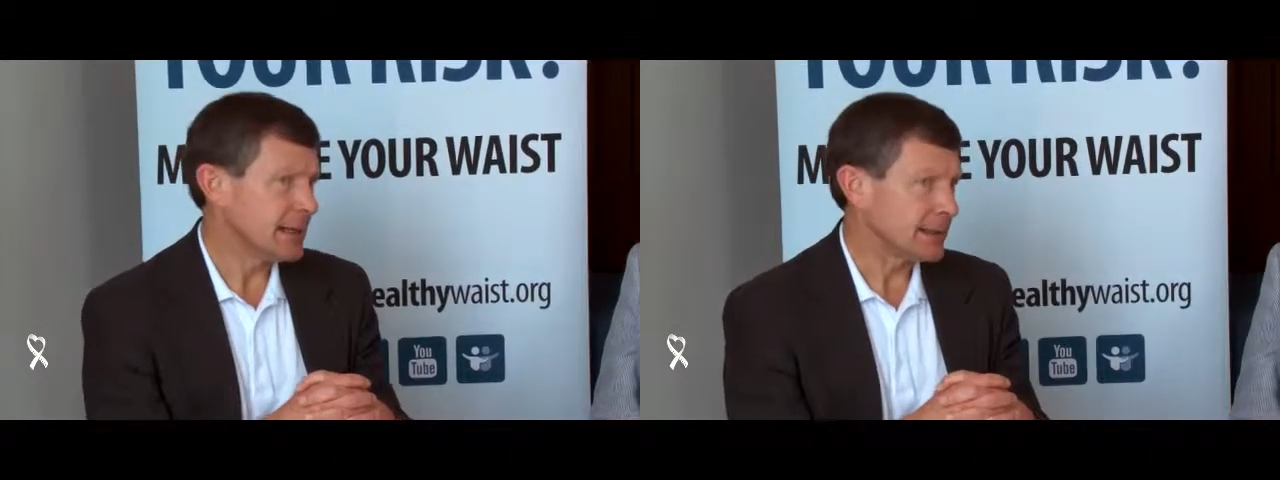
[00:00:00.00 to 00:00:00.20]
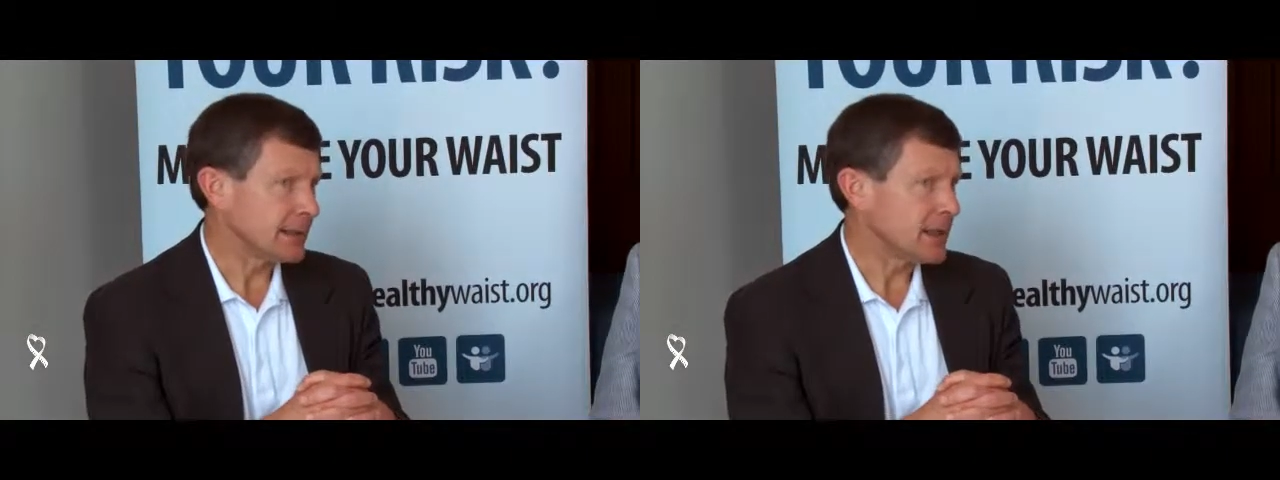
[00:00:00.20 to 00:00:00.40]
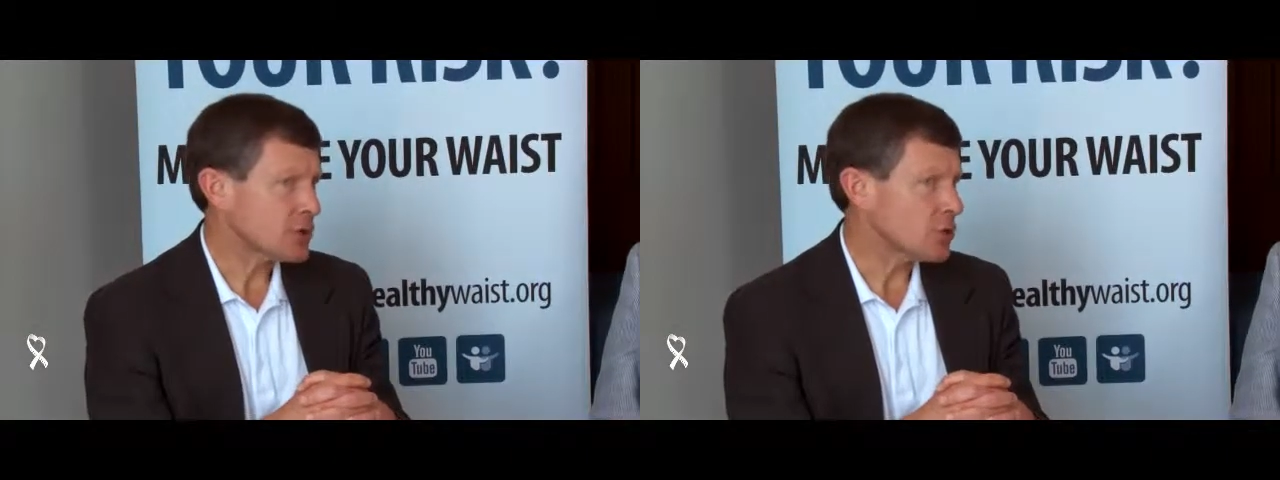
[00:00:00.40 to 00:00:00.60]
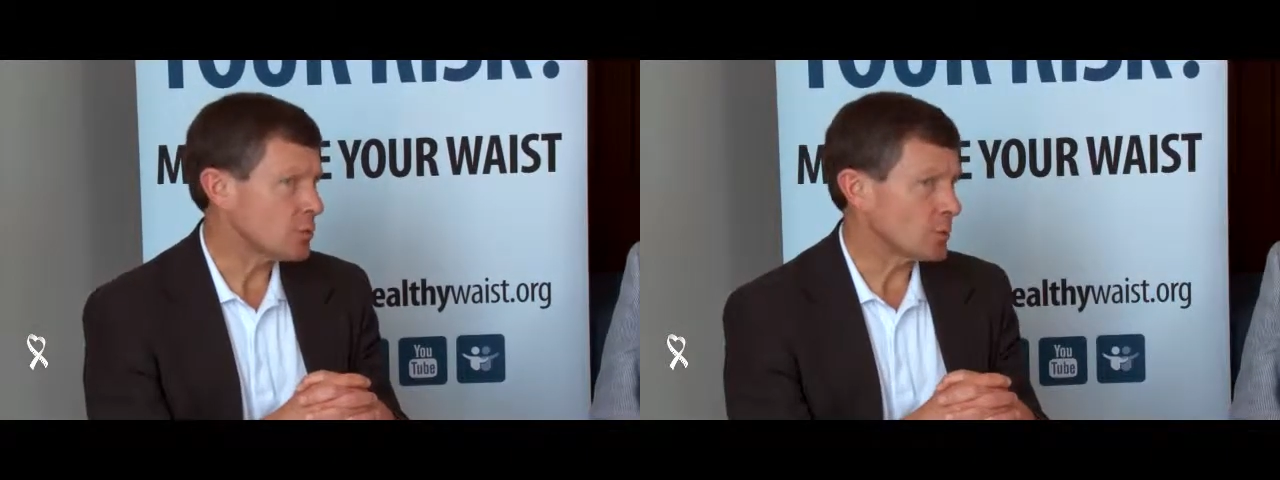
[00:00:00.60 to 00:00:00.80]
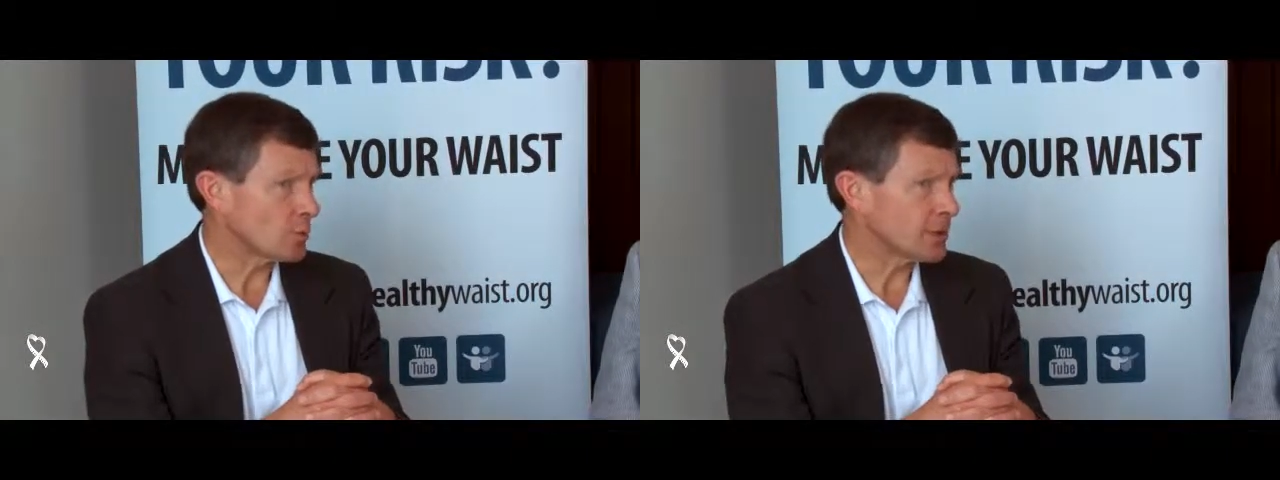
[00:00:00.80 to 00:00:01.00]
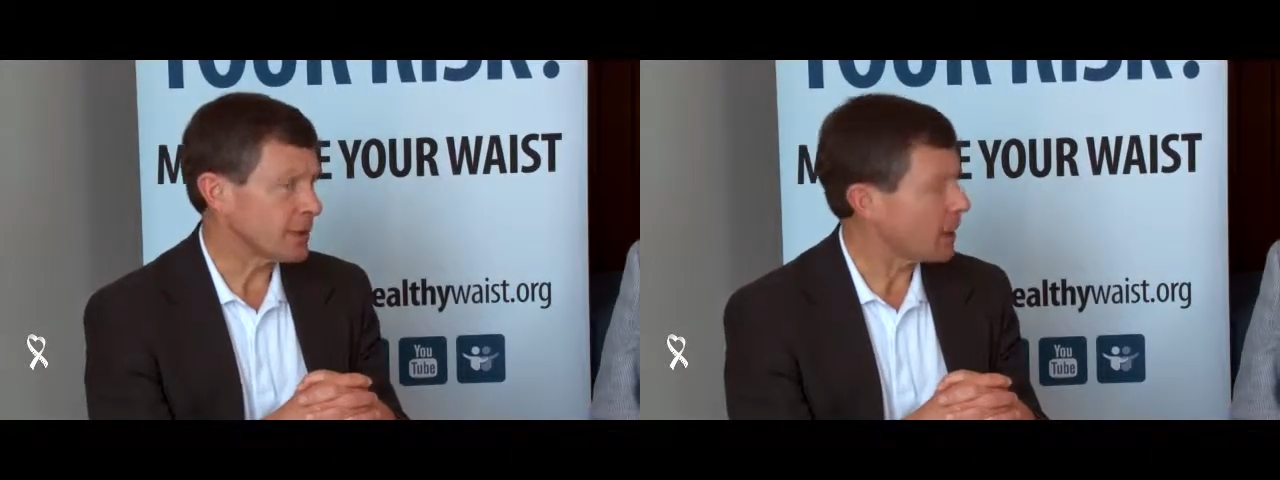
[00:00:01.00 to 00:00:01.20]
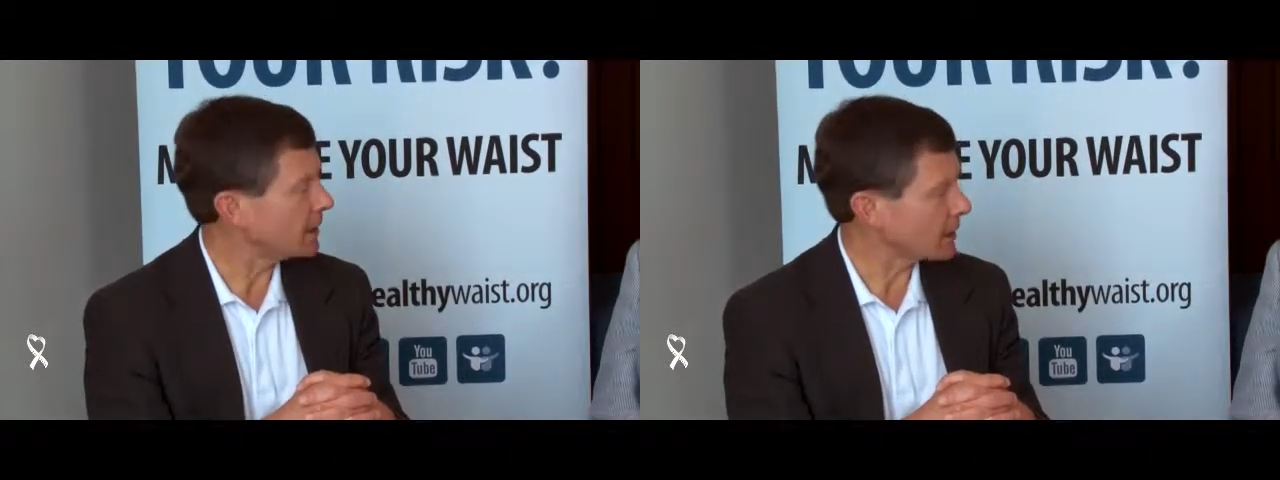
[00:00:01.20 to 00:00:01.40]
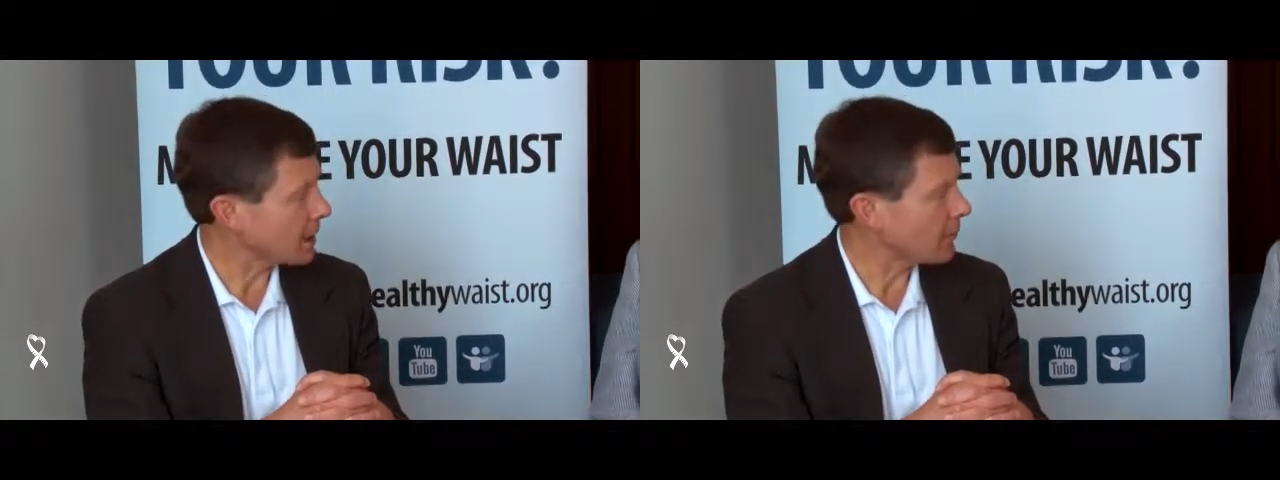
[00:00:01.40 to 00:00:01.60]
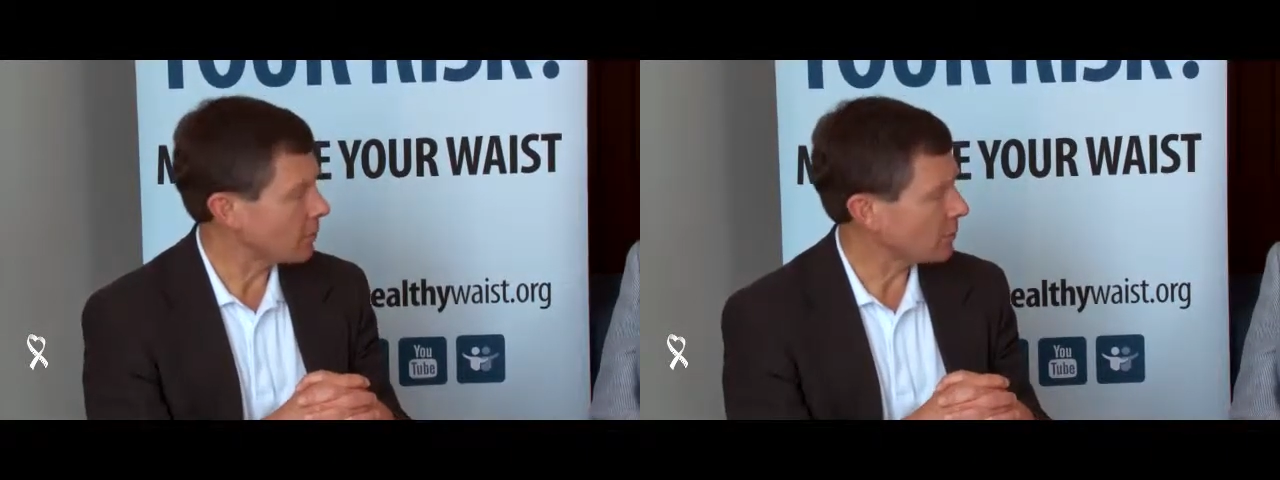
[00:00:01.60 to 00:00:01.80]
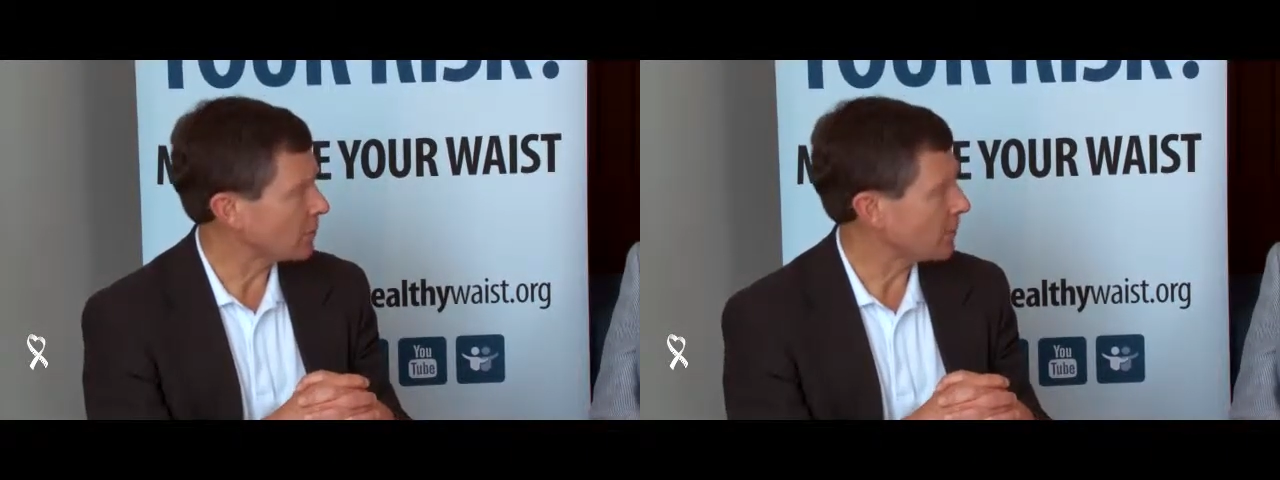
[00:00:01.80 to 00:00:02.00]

unless you really uncouple the